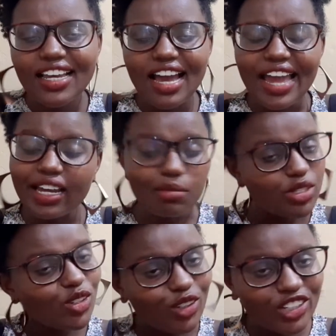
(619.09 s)
I am
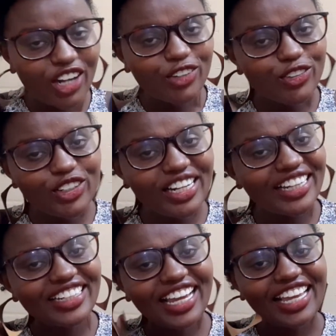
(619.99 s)
so grateful
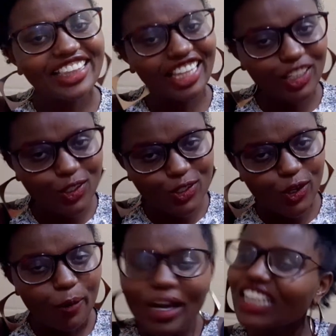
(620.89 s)
and I thank you
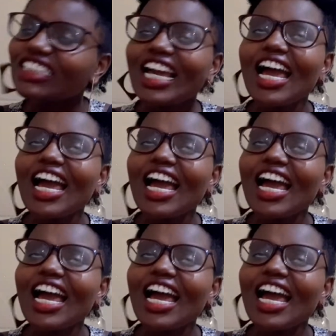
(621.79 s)
so much.